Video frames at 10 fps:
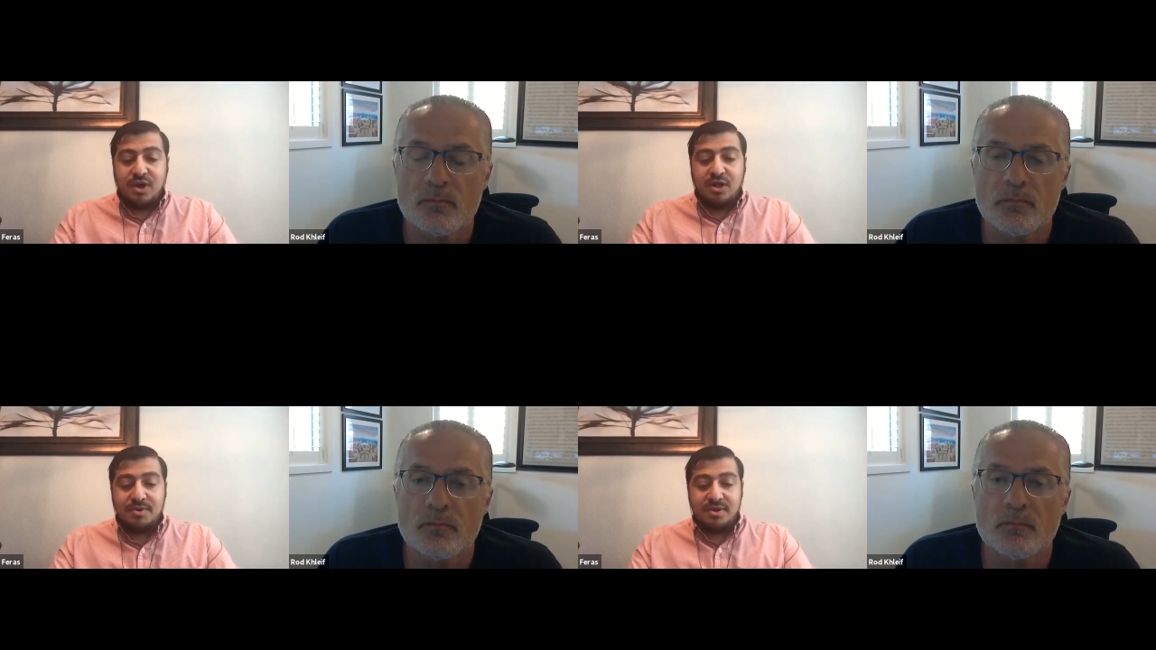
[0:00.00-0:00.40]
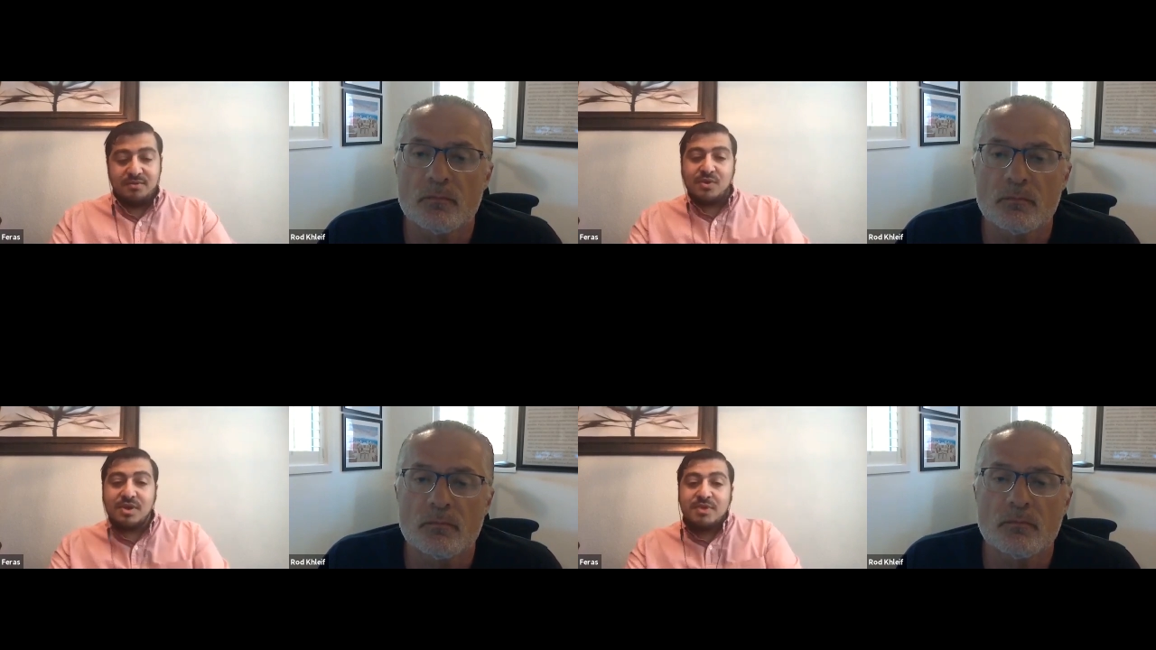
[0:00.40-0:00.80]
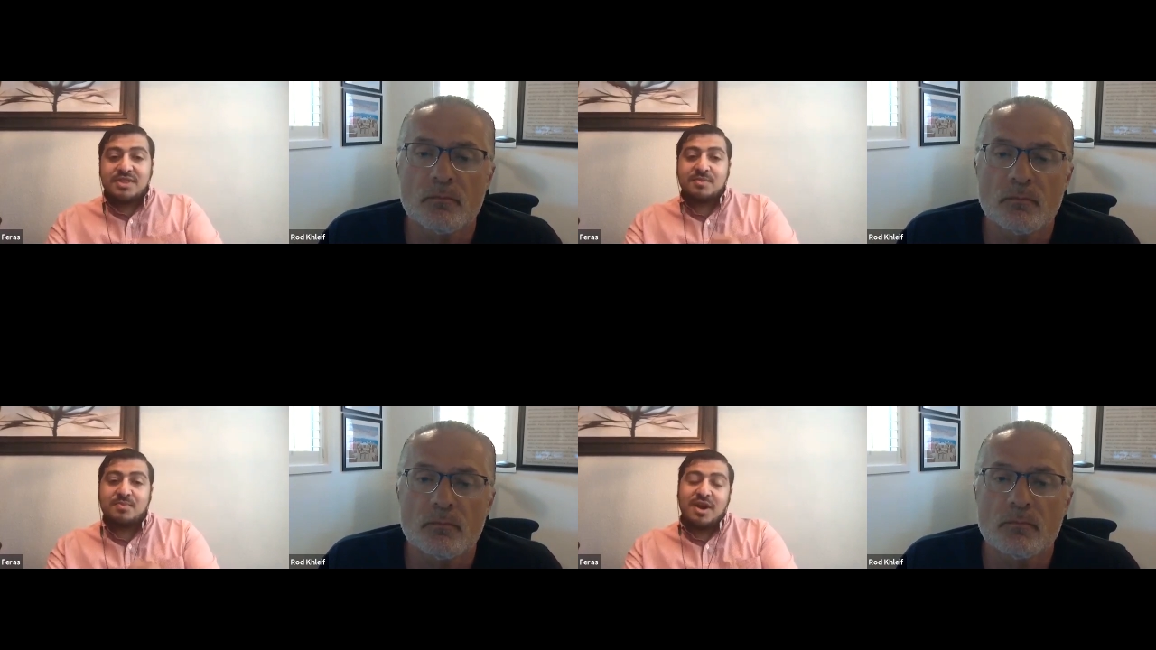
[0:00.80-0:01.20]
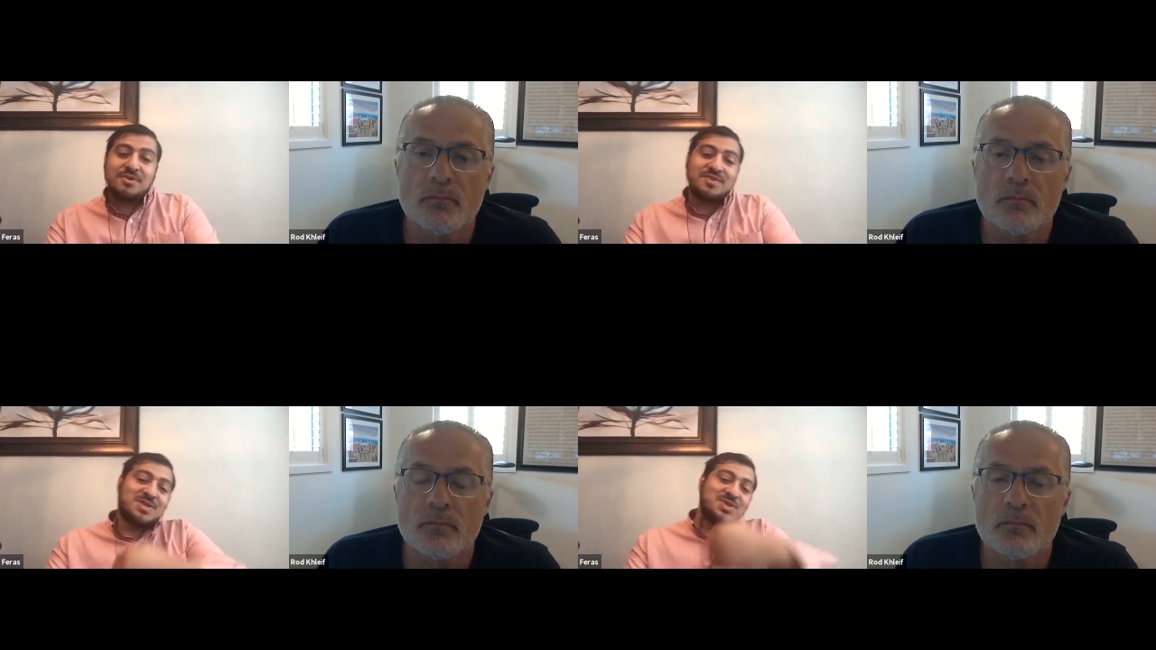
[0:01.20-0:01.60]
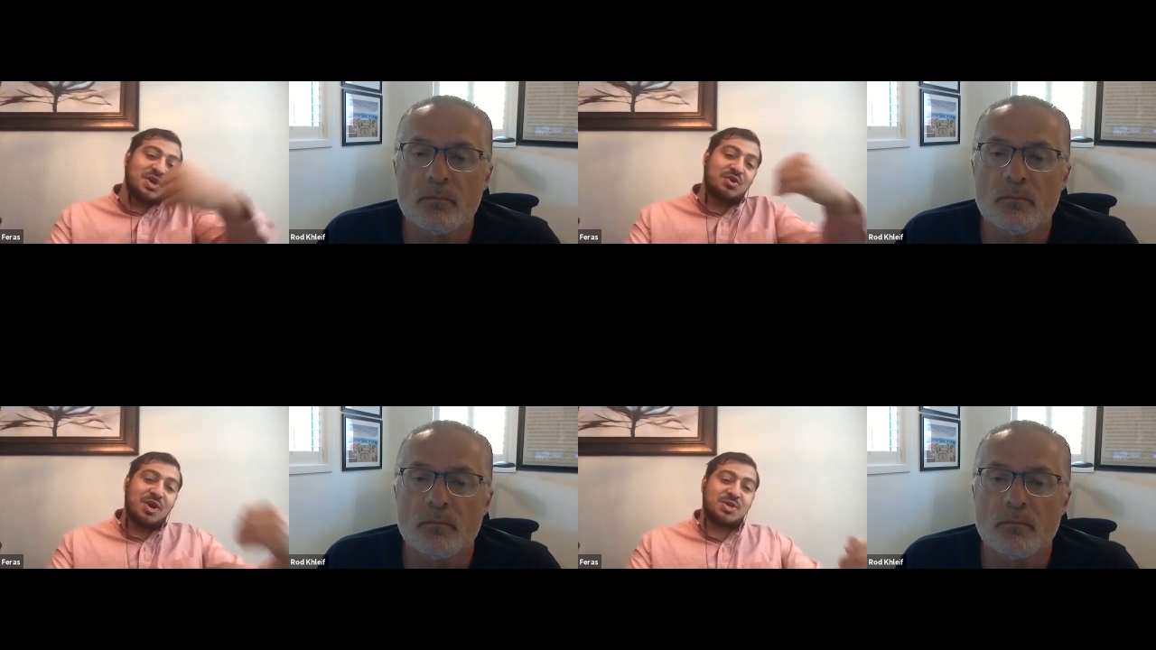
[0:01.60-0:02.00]
Speaker 1: but we bought the property that's
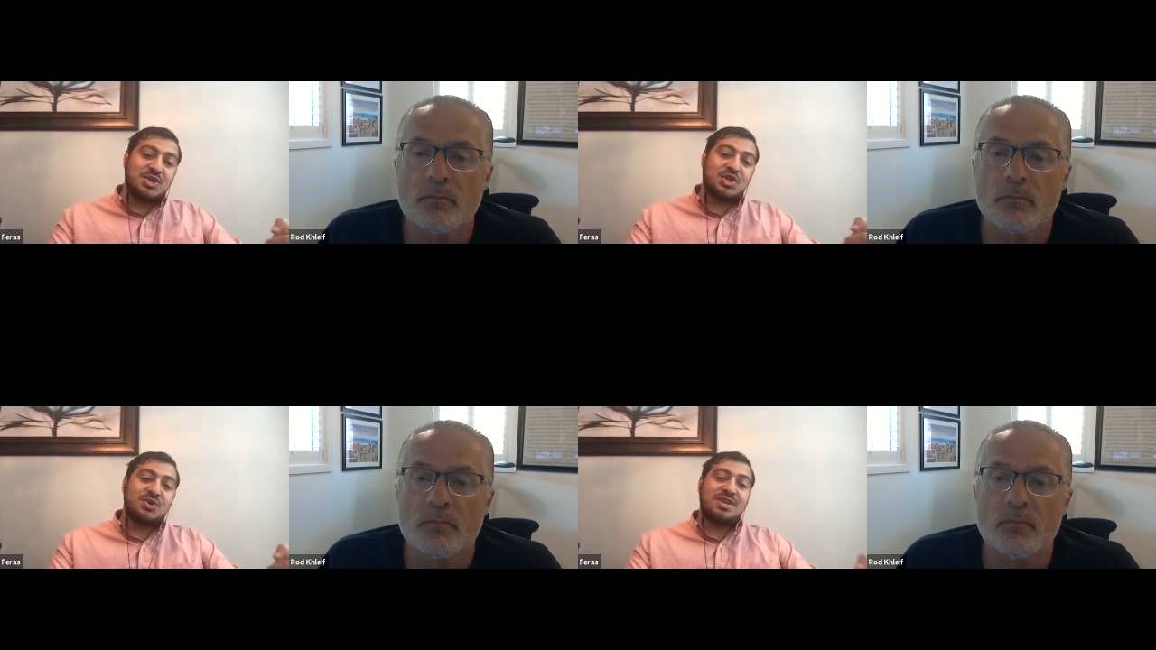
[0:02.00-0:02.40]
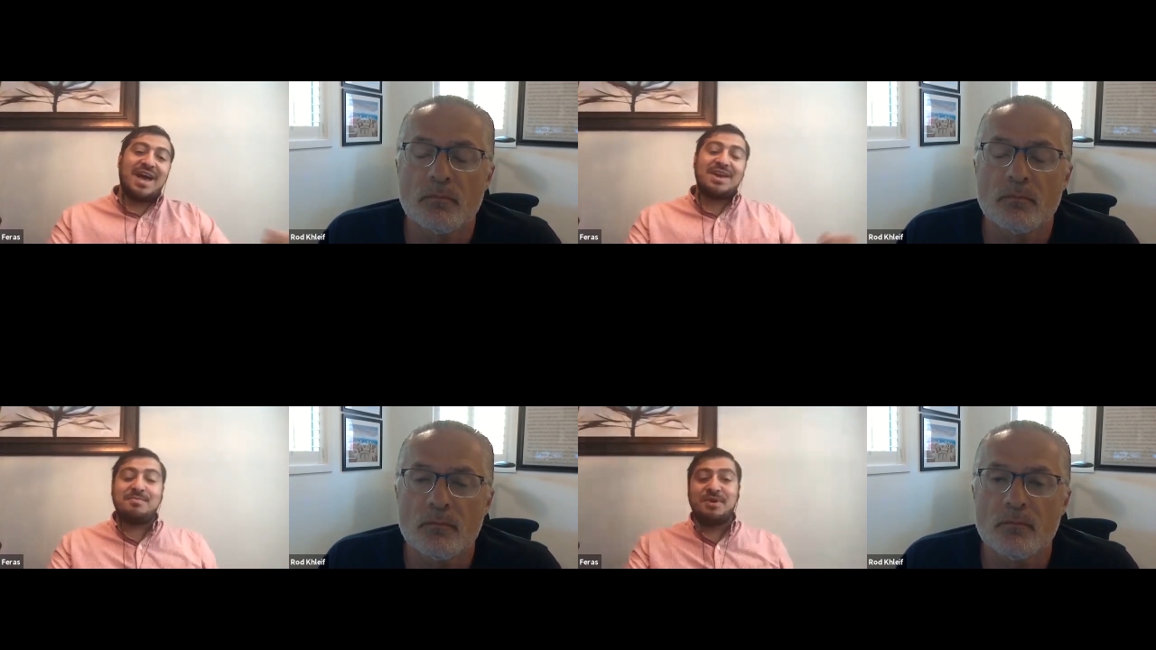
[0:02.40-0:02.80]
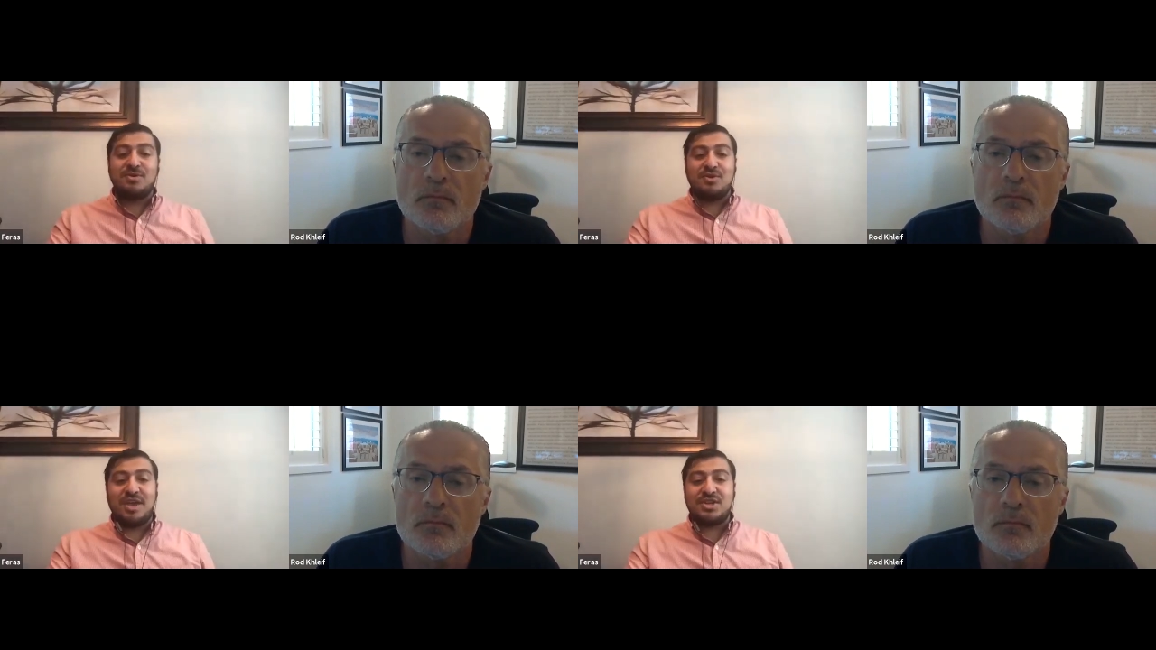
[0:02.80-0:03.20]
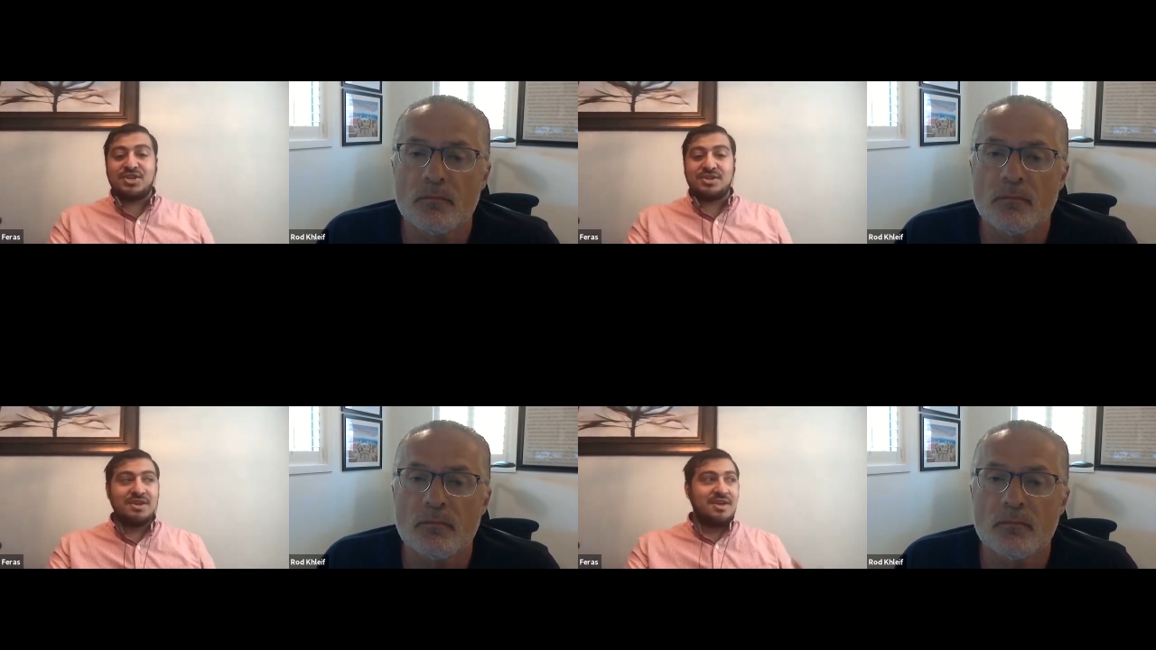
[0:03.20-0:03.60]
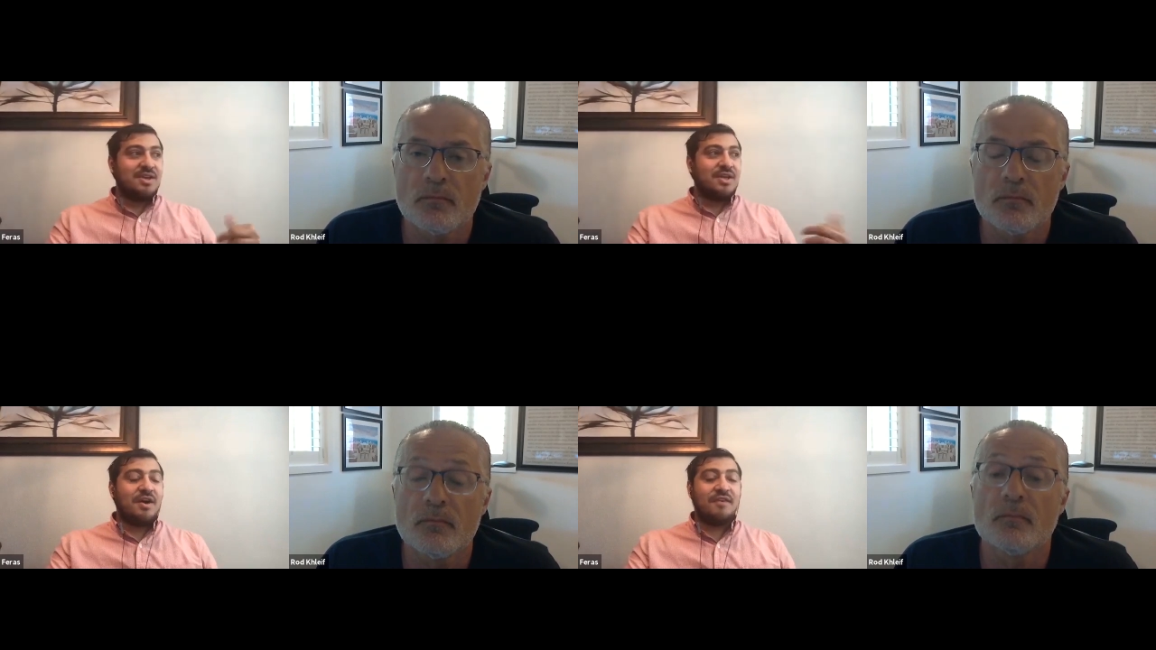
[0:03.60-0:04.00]
across the street at a better location
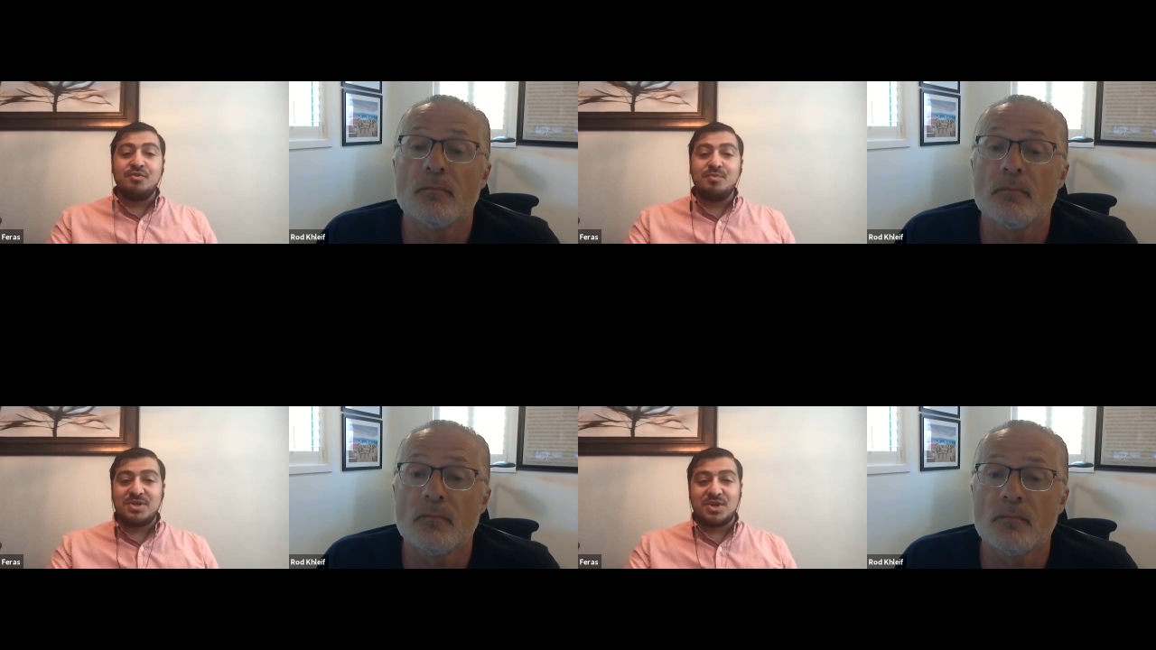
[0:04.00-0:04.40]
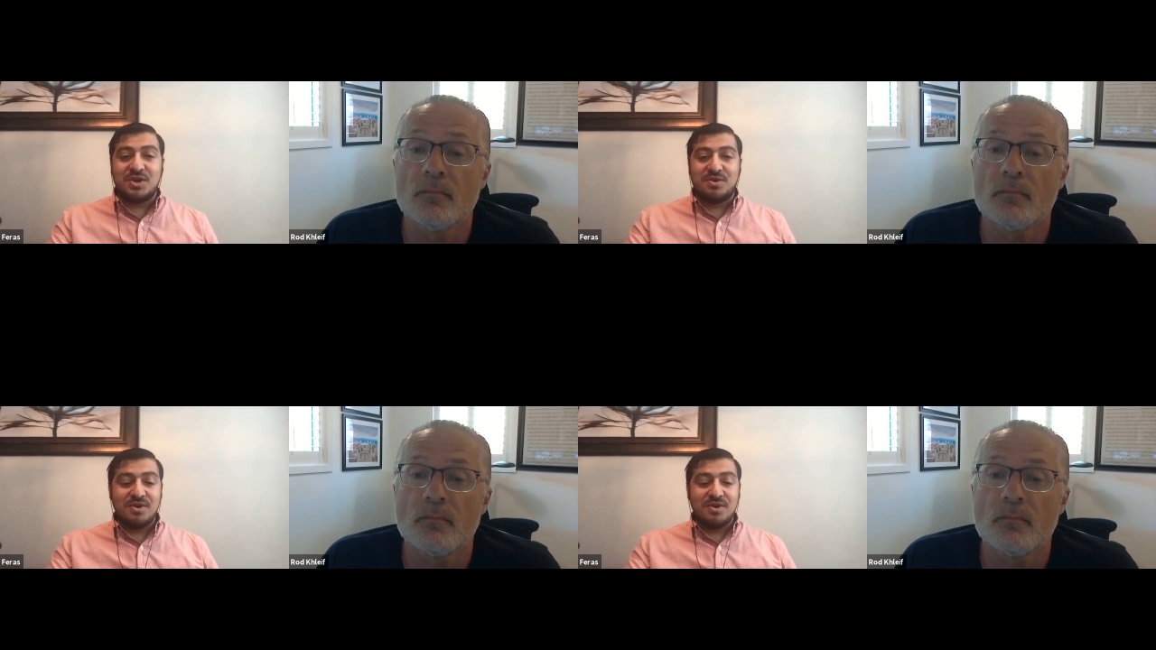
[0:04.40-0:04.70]
a few months ago.